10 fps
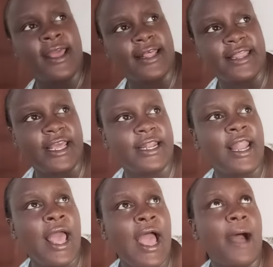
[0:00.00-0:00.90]
And then
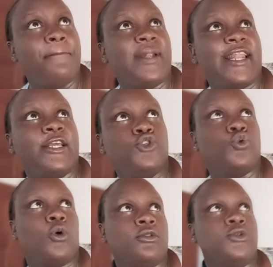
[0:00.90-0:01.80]
I'm planning to
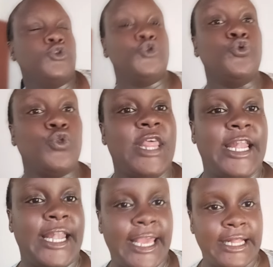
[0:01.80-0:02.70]
also do the
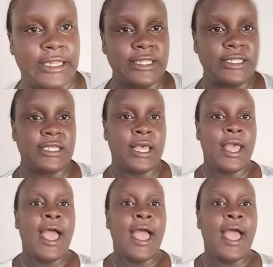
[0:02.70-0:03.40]
nails